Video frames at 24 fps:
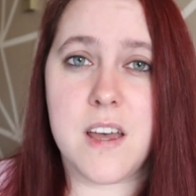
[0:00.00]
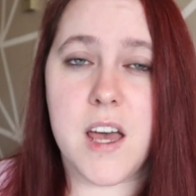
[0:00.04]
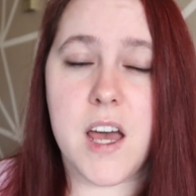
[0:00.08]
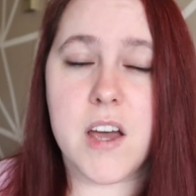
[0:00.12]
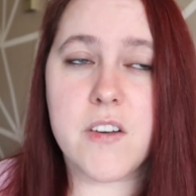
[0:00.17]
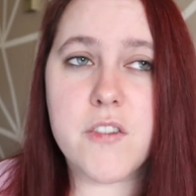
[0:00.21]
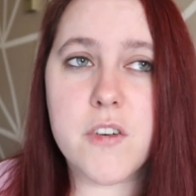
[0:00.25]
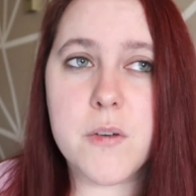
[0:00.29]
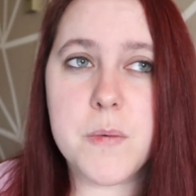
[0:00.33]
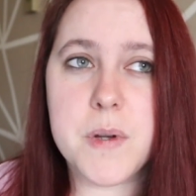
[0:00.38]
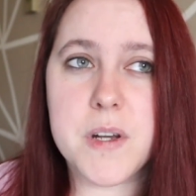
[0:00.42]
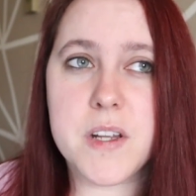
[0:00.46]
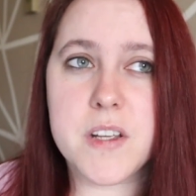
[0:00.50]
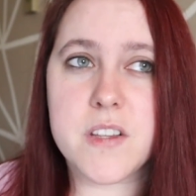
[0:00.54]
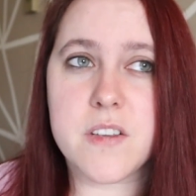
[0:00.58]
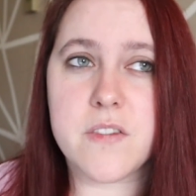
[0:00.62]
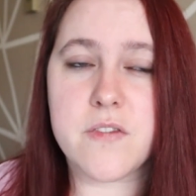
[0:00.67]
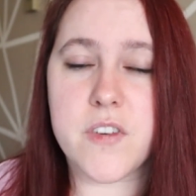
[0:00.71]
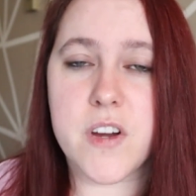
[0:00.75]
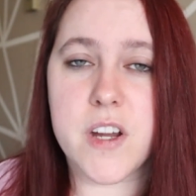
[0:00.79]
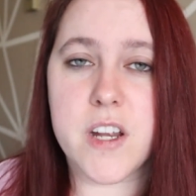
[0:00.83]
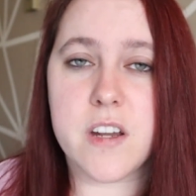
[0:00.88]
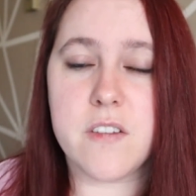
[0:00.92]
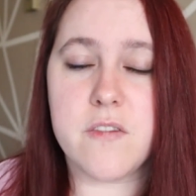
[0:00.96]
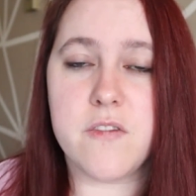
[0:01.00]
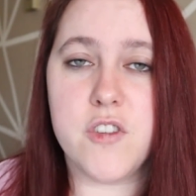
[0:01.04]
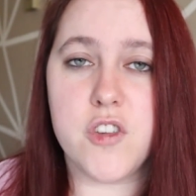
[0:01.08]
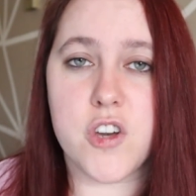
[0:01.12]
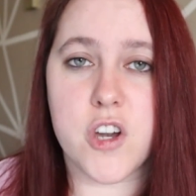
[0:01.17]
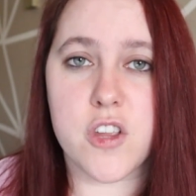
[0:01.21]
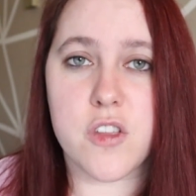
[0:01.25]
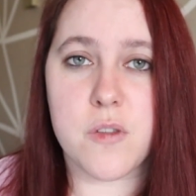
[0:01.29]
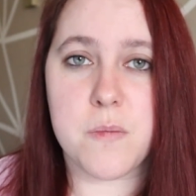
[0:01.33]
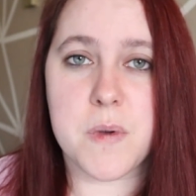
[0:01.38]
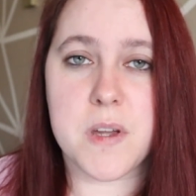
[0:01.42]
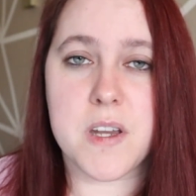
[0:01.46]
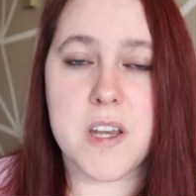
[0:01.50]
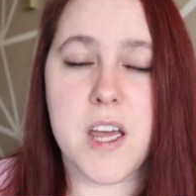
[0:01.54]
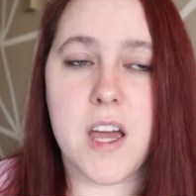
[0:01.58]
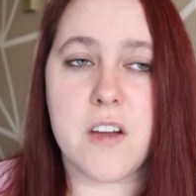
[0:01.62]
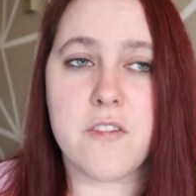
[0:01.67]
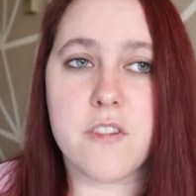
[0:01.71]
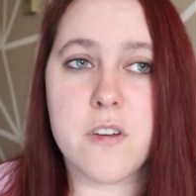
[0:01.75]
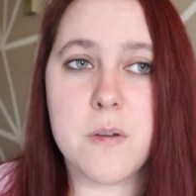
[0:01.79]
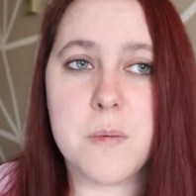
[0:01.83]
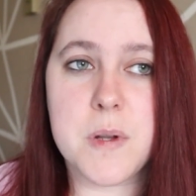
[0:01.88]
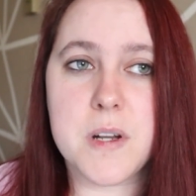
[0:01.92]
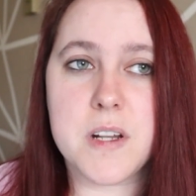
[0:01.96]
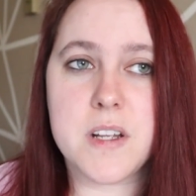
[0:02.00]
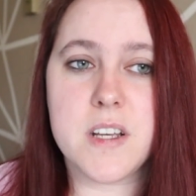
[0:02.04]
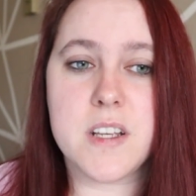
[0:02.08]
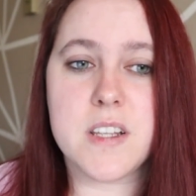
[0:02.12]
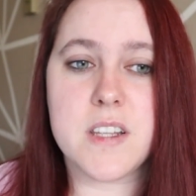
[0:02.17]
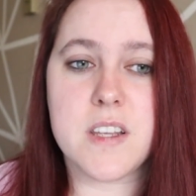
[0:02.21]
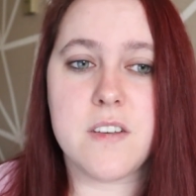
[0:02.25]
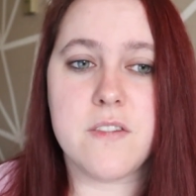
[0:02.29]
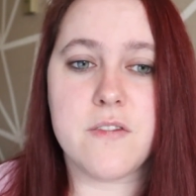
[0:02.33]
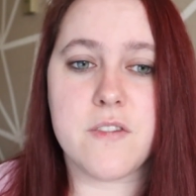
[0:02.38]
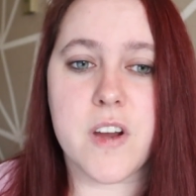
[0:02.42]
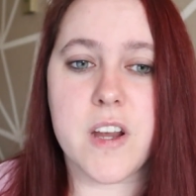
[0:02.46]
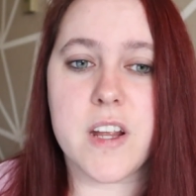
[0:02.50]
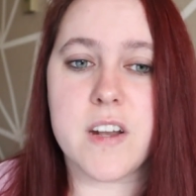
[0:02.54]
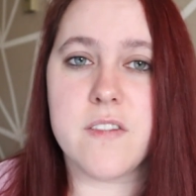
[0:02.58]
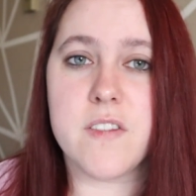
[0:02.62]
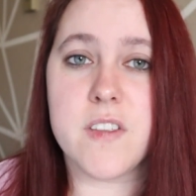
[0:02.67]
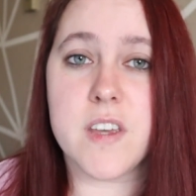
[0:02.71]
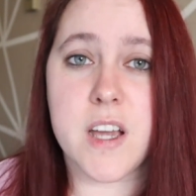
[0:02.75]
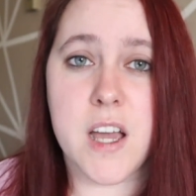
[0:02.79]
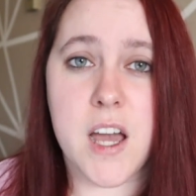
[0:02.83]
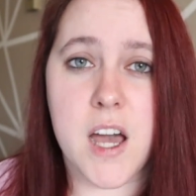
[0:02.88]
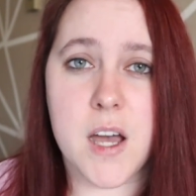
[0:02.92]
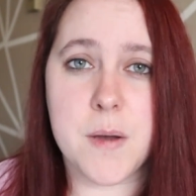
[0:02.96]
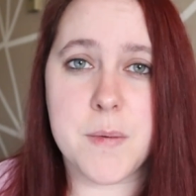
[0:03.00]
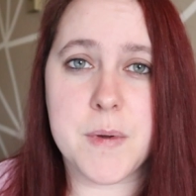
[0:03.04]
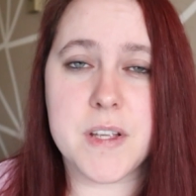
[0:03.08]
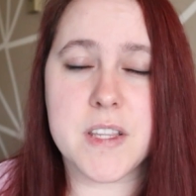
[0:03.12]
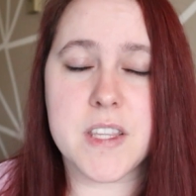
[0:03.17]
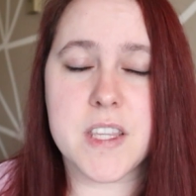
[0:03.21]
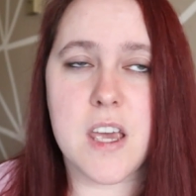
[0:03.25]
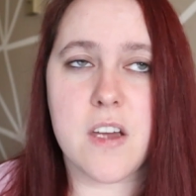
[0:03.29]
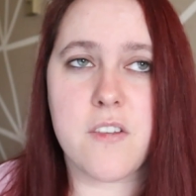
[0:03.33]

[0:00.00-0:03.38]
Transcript: Everybody's afraid of judgment. Everybody's afraid of the comments.